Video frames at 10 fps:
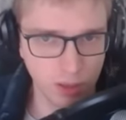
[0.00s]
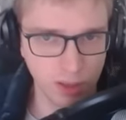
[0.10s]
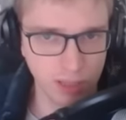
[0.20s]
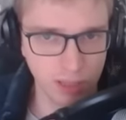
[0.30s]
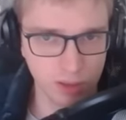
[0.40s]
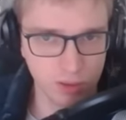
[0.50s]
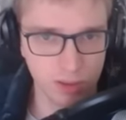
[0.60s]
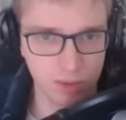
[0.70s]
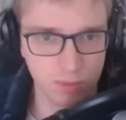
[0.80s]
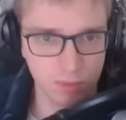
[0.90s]
yeah, you heal
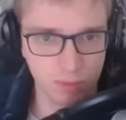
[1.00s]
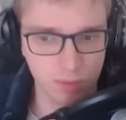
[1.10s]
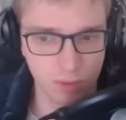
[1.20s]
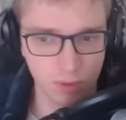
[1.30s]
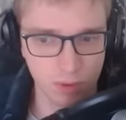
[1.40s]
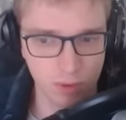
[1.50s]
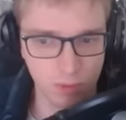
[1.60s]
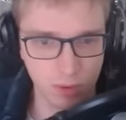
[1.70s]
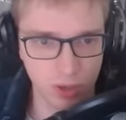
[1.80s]
the... Oh,